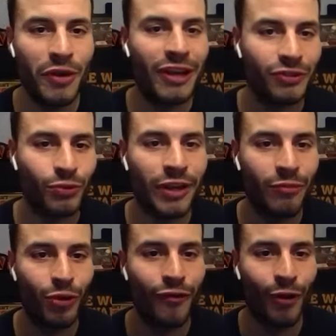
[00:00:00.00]
be as we
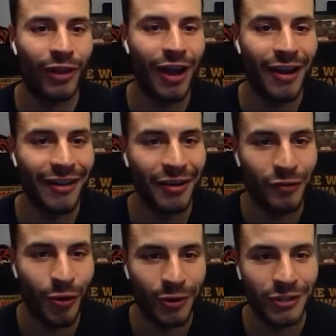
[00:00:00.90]
improve our lighting,
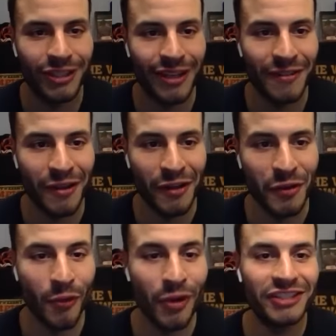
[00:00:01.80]
of course. And
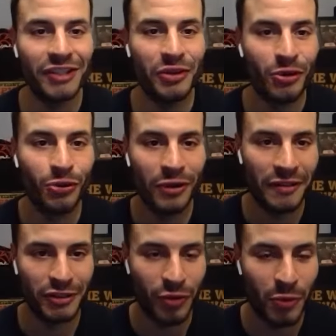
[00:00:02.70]
the reason you're doing
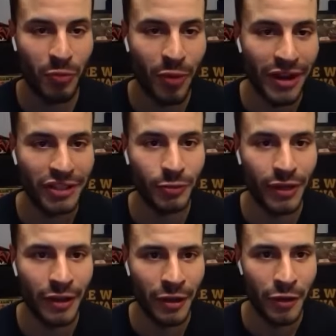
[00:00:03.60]
this from your
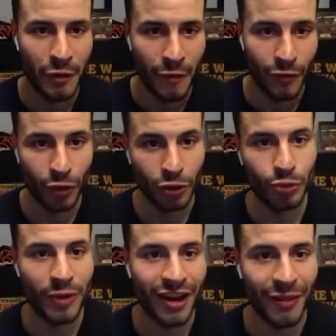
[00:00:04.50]
basement, for those who
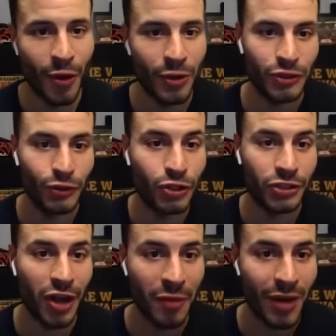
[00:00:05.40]
may not know, is you
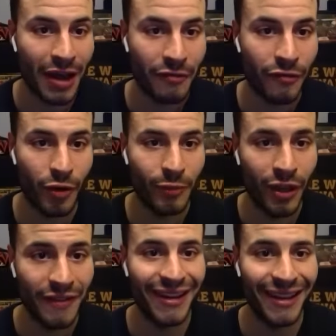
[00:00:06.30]
just got back from
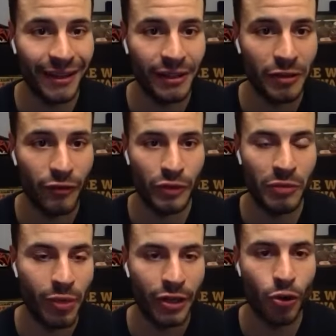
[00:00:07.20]
London, England for the
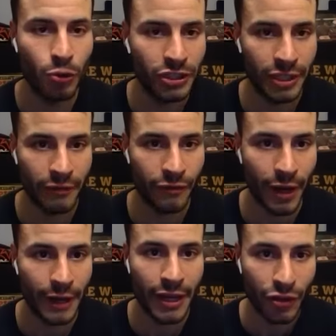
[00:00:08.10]
big Usyk
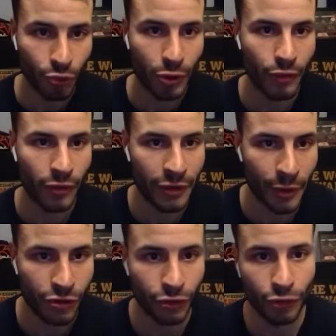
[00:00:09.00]
fight, his win over
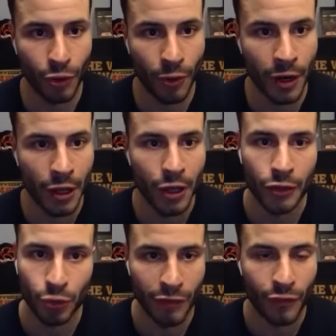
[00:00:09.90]
Derek Chisora,
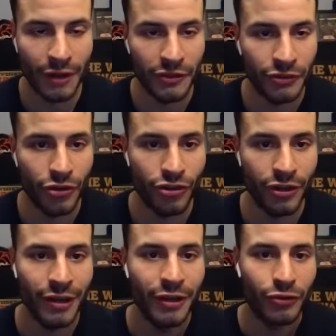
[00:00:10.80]
12-round
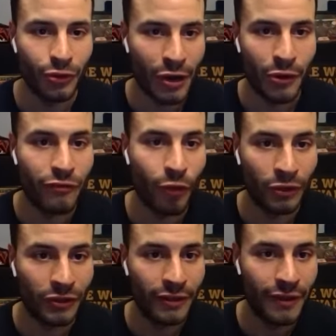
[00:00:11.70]
decision. So now you're in
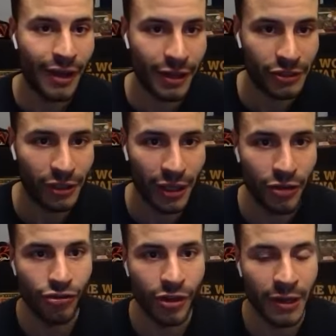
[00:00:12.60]
14-day
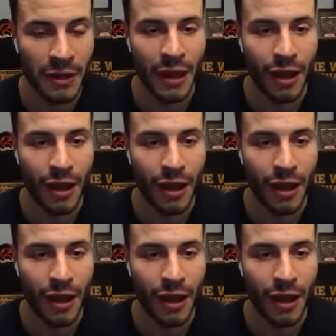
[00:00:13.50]
isolation.